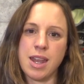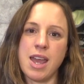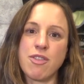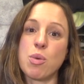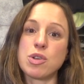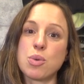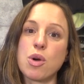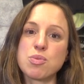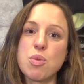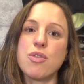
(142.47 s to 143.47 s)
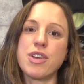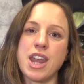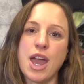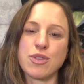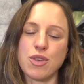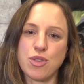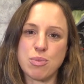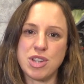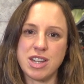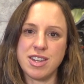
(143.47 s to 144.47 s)
Now, if you want to watch more videos
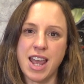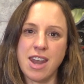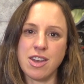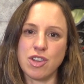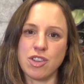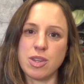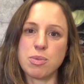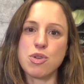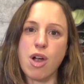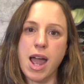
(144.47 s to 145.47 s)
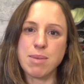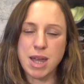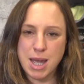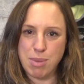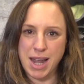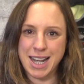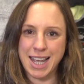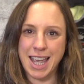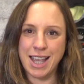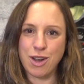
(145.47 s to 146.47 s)
from GTN, just subscribe by
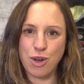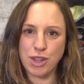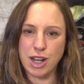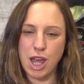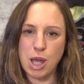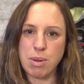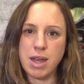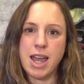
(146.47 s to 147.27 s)
clicking on the globe.